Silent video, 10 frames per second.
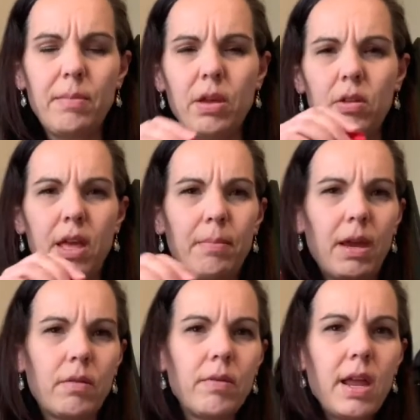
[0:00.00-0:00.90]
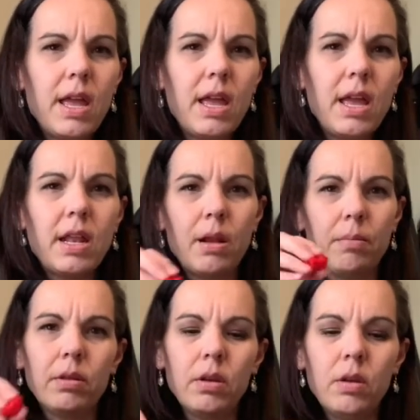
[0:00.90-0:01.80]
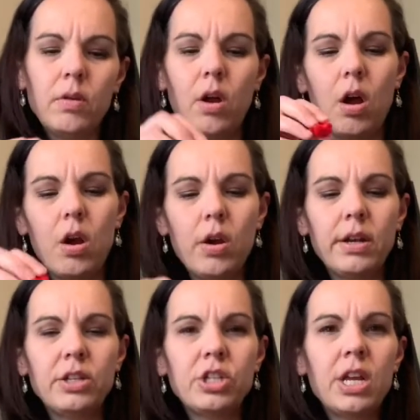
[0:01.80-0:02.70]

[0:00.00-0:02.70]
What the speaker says: He'll like make a red and a blue and an orange.